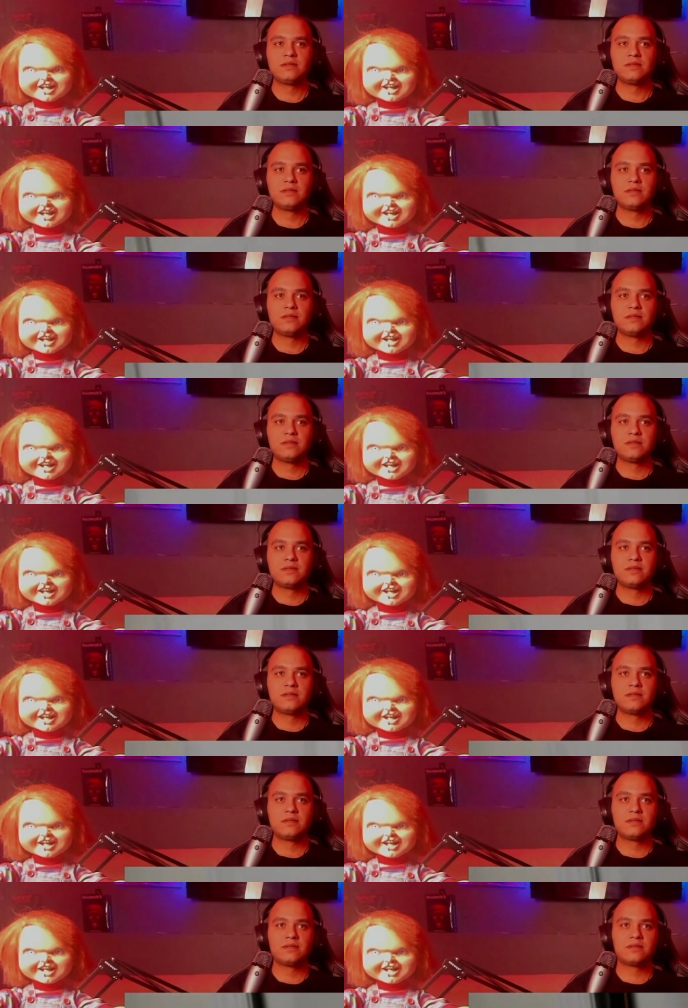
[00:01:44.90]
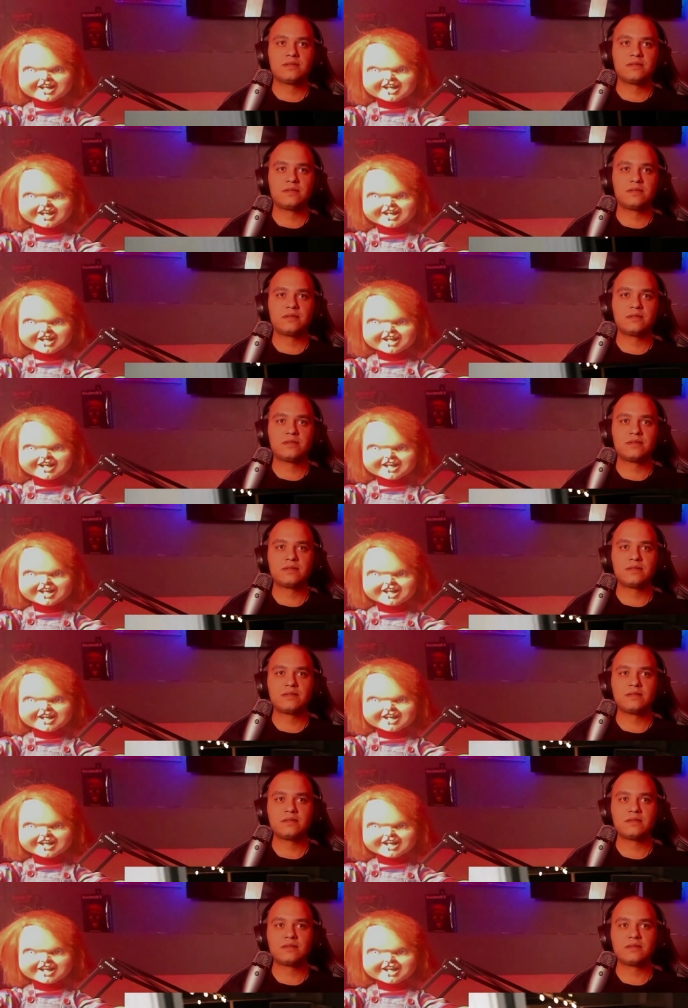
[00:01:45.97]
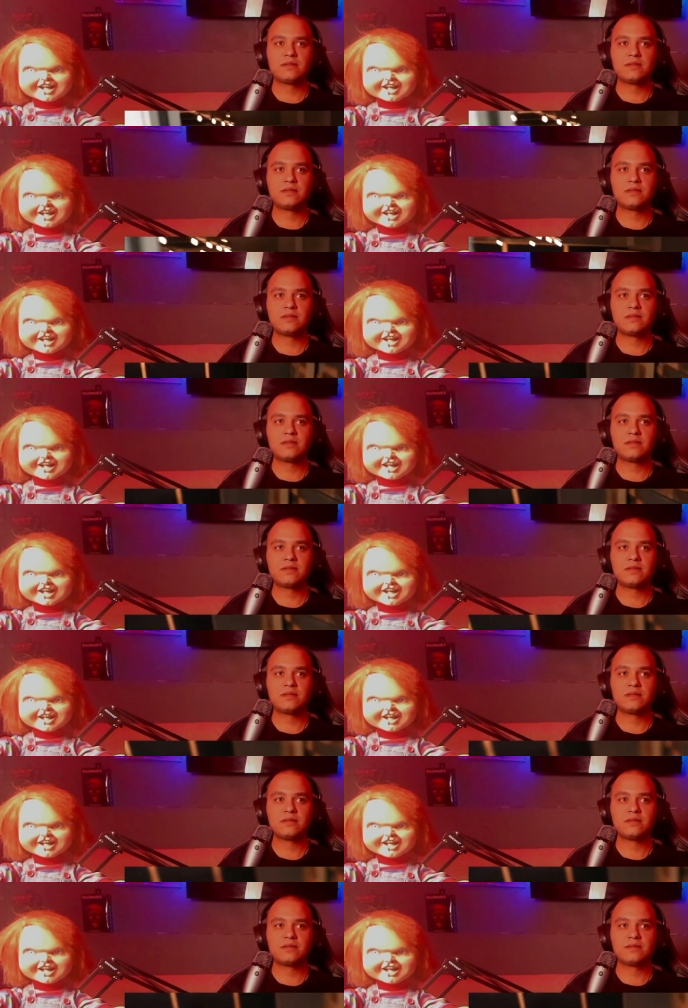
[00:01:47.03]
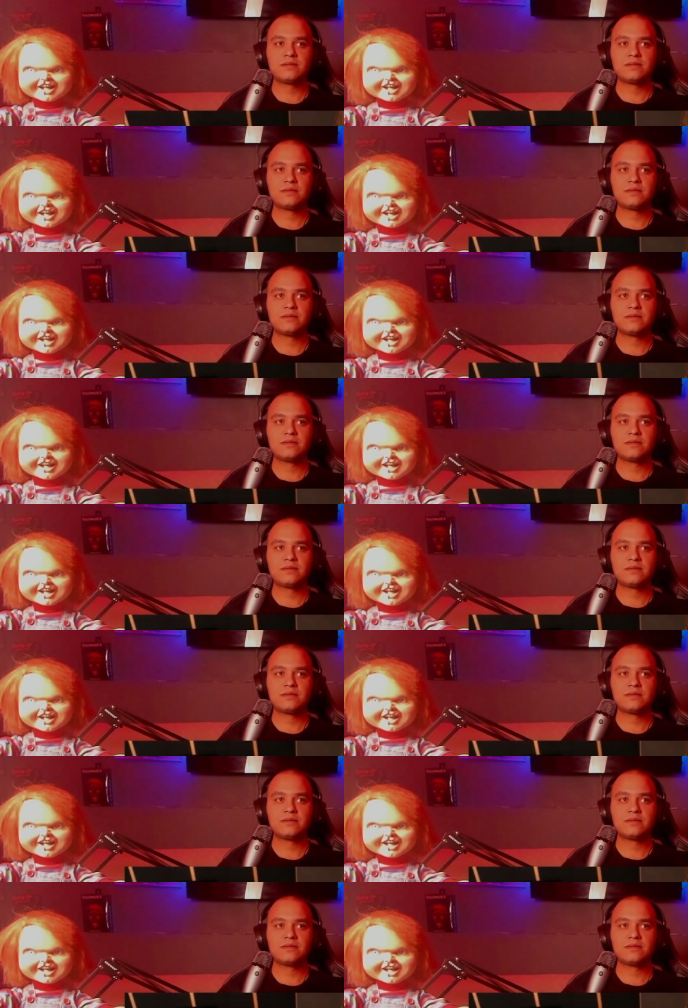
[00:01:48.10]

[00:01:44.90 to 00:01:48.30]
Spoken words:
Nobody speaks.